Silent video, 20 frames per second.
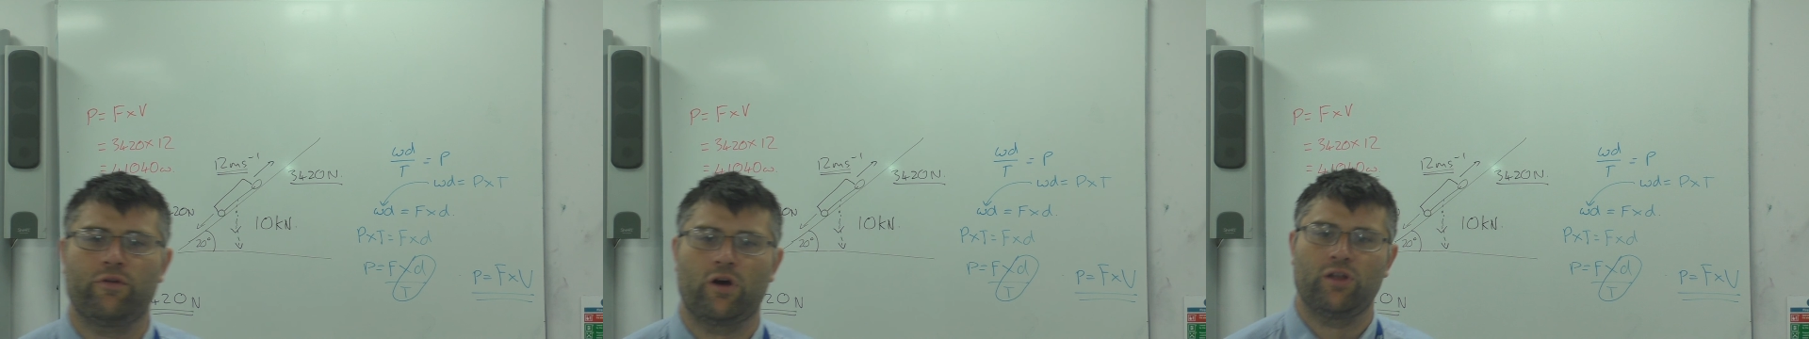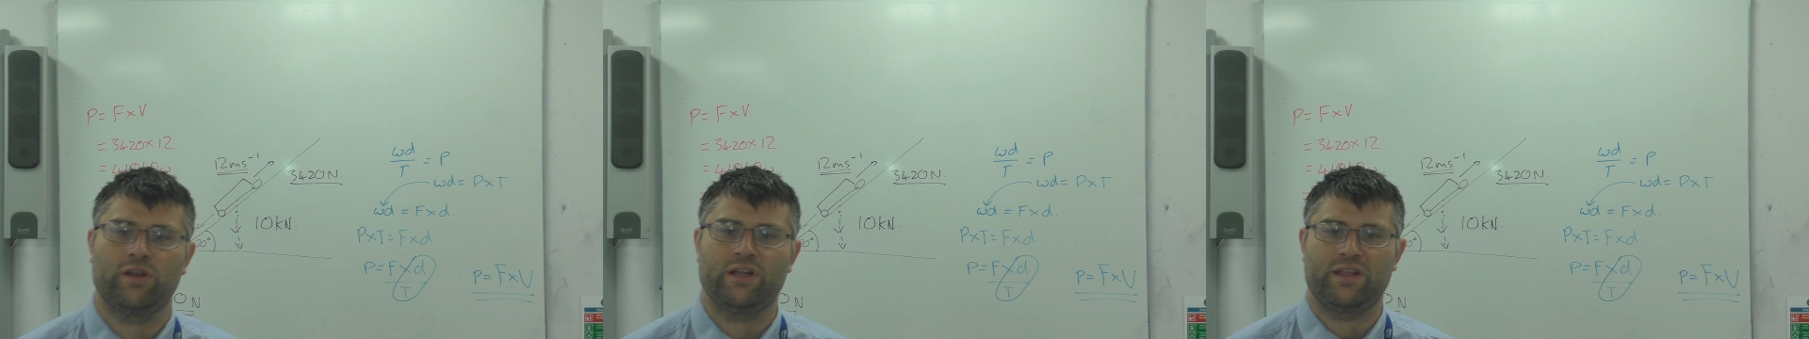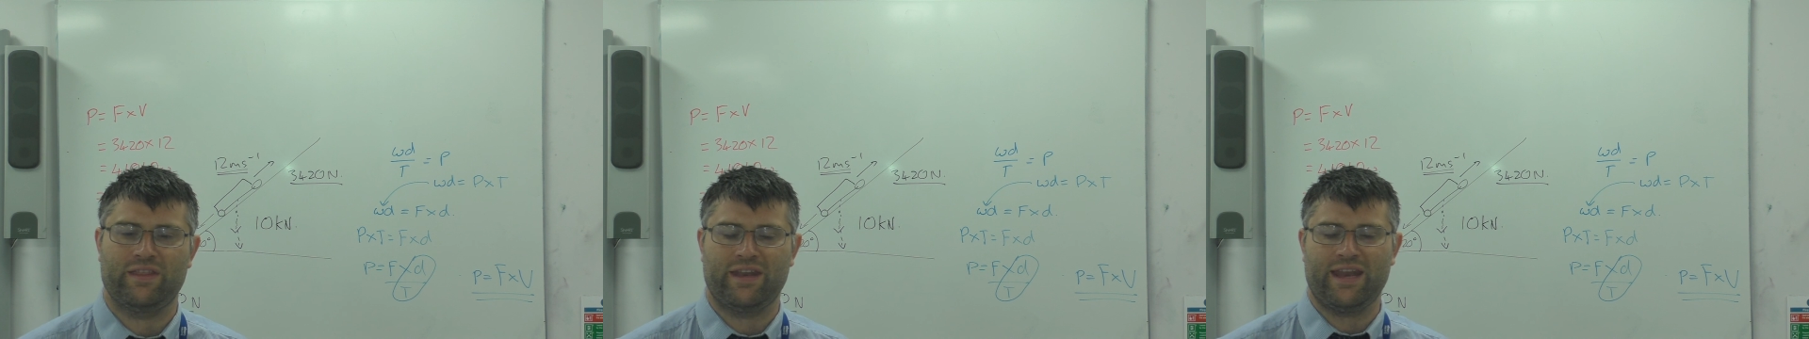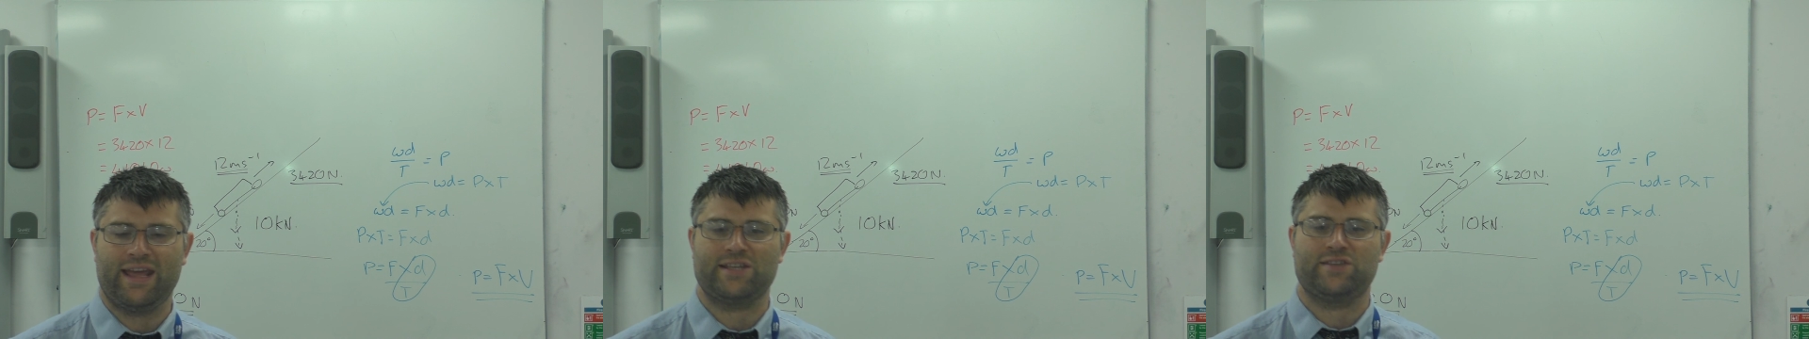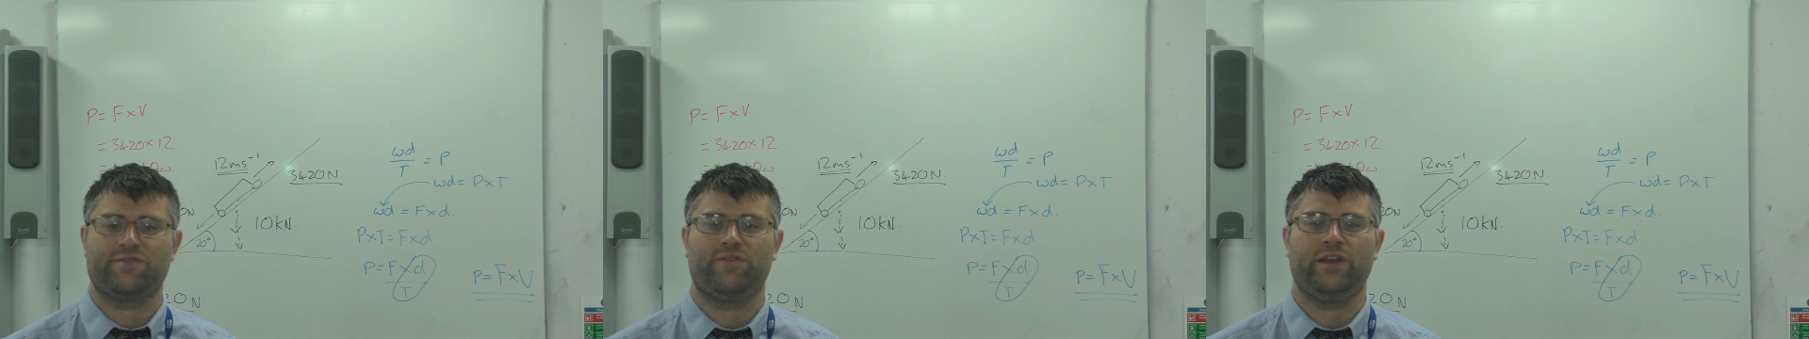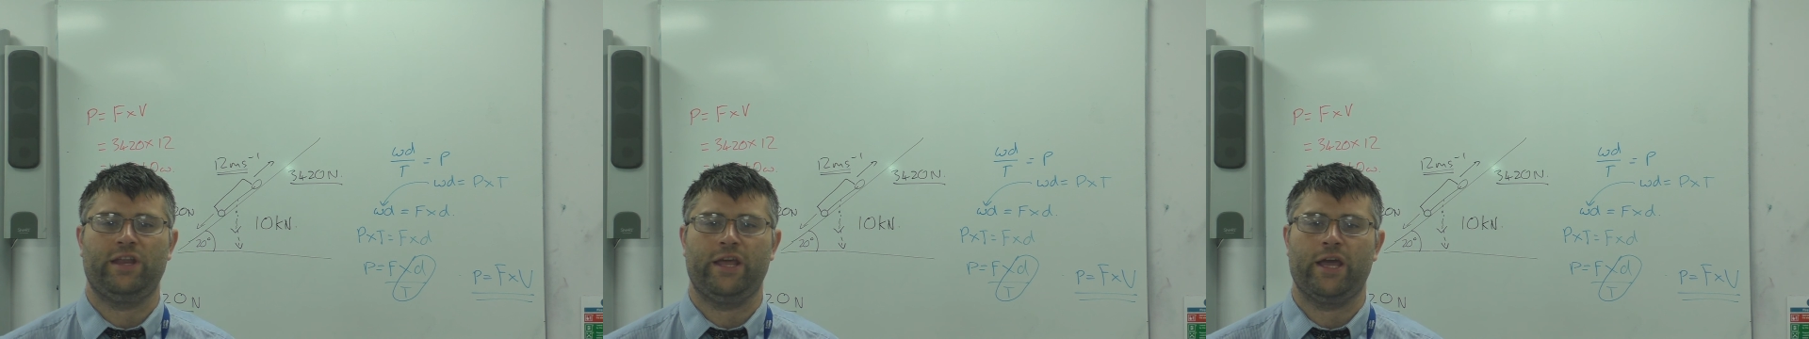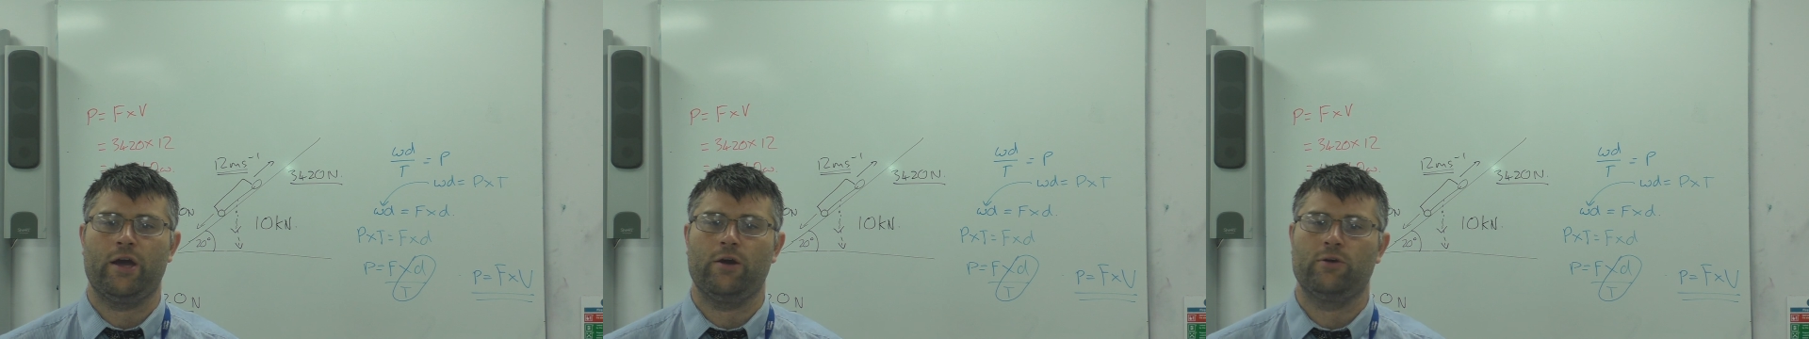on in the next
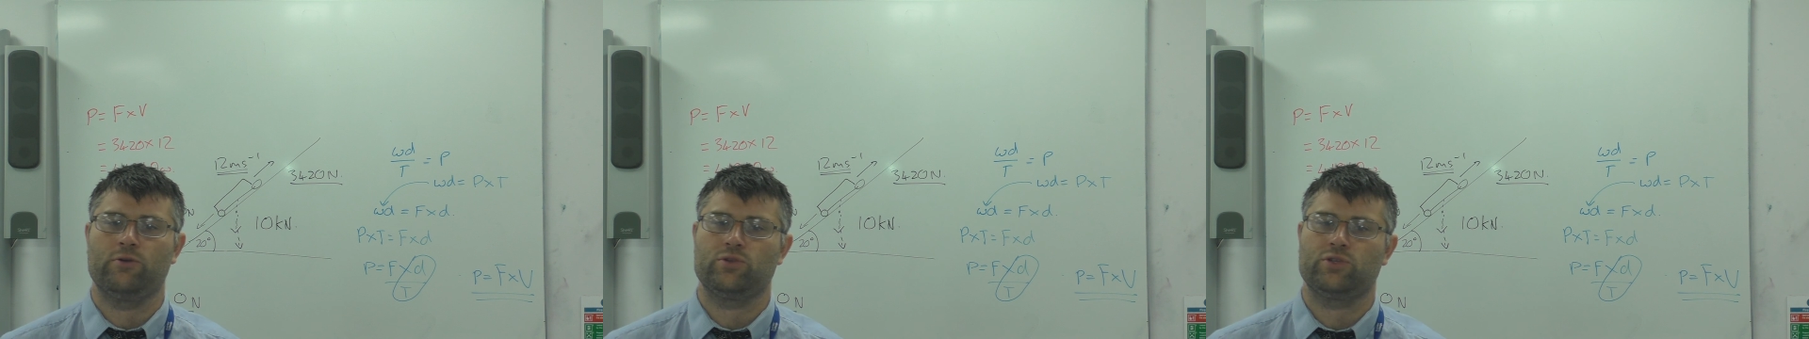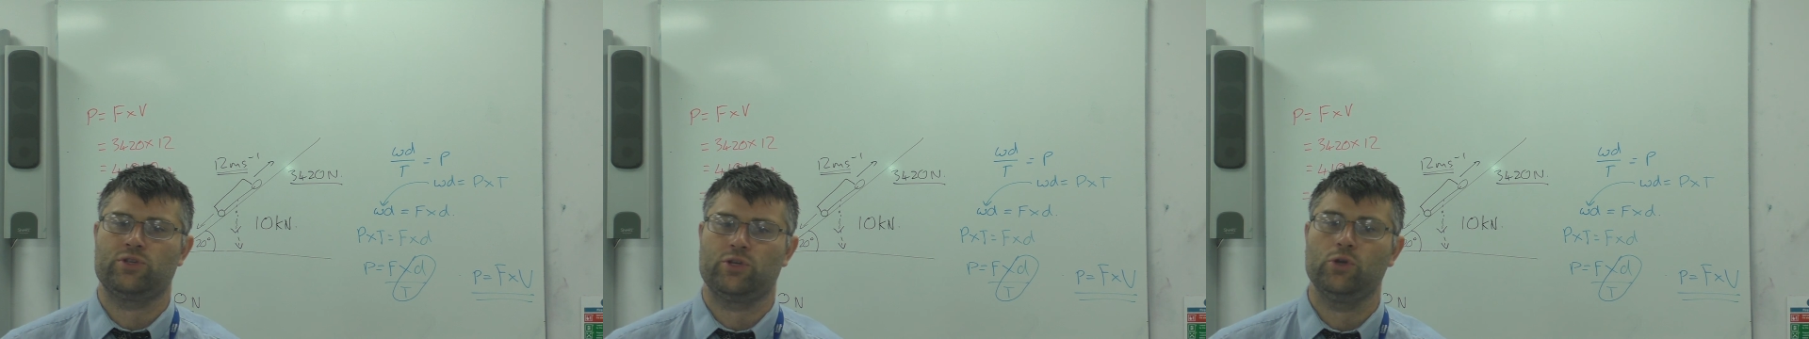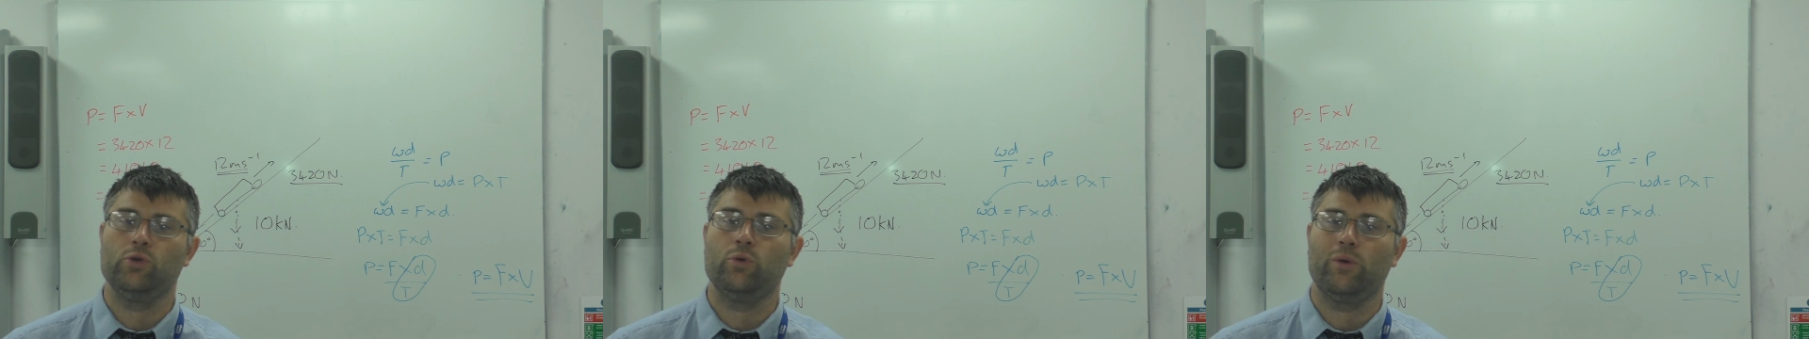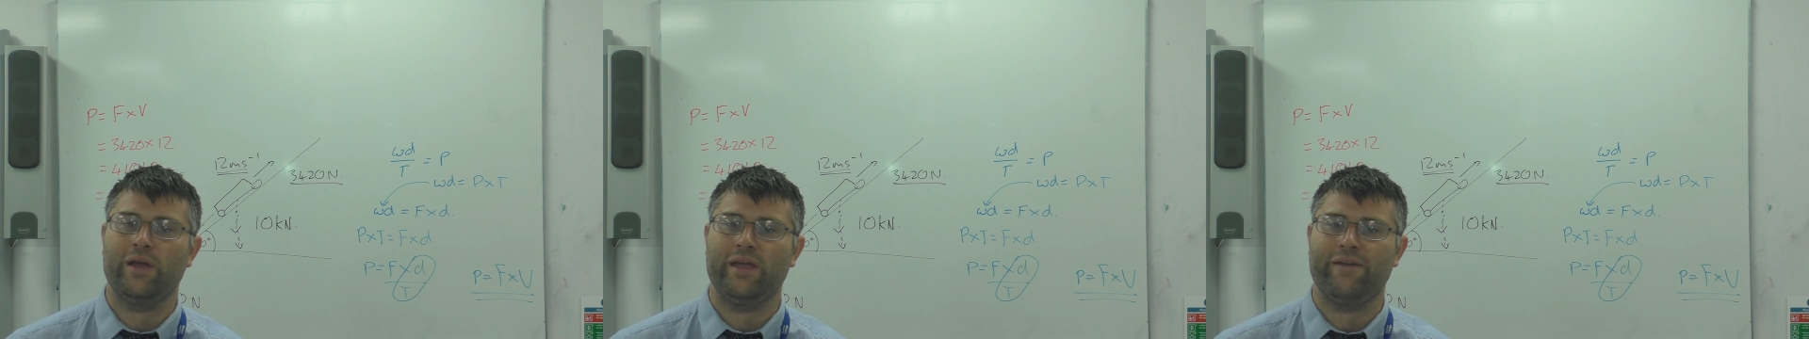video to